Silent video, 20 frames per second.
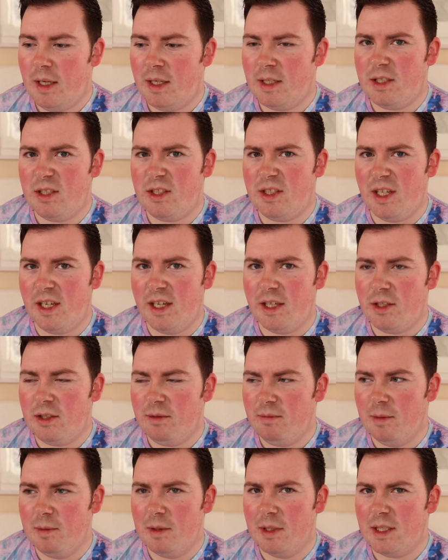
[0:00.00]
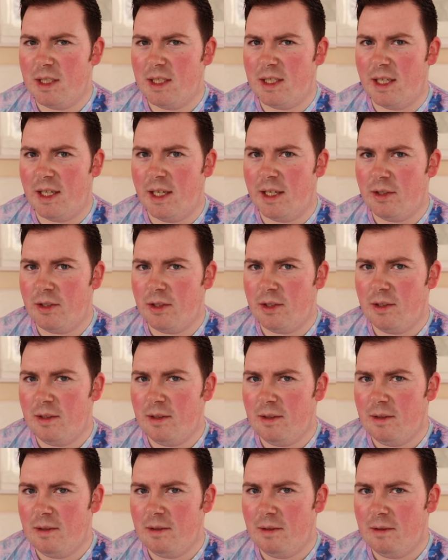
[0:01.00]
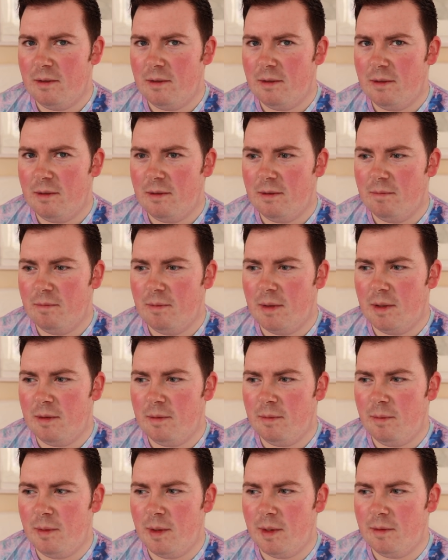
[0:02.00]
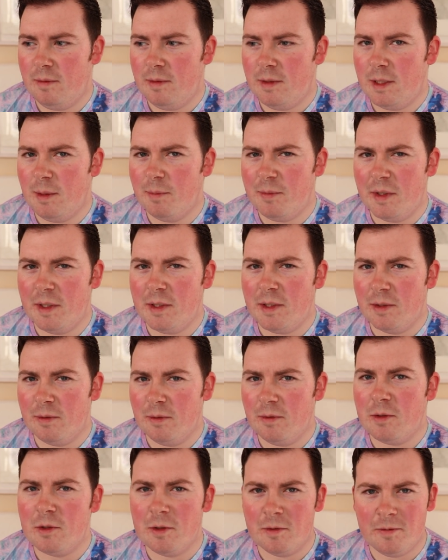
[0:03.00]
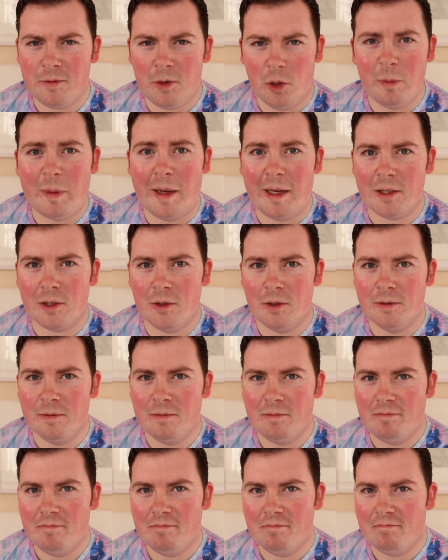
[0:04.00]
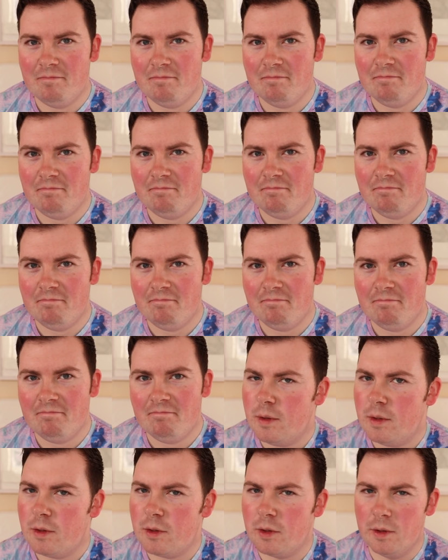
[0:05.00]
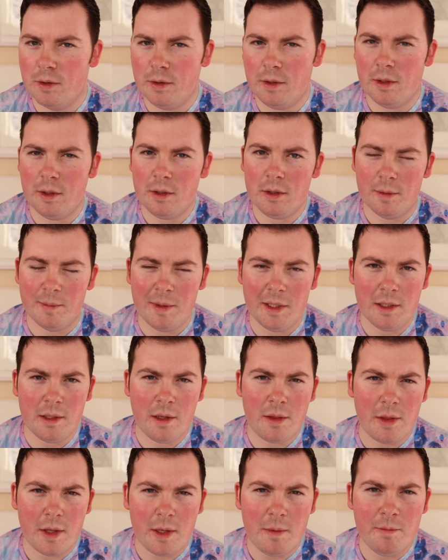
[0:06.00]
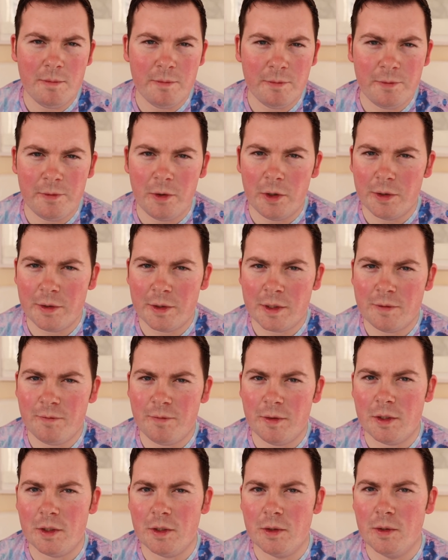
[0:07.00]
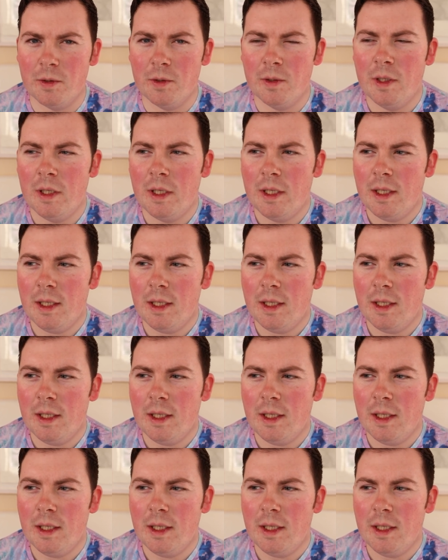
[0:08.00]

stash, maybe not a stash, but something to fall back on. So the main theme for this video